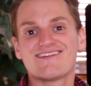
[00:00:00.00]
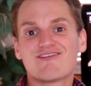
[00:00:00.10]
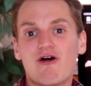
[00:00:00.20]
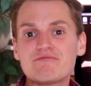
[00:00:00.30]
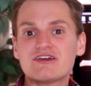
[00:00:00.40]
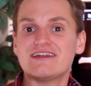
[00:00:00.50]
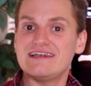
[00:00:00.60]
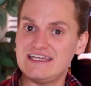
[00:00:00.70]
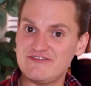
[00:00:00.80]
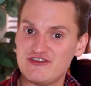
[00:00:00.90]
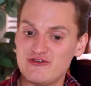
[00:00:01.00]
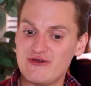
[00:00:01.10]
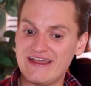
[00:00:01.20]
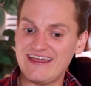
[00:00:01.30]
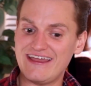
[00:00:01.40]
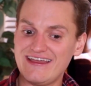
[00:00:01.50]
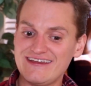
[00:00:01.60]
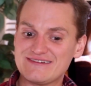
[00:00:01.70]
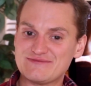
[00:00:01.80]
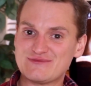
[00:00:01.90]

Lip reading: So I'm gonna leave you here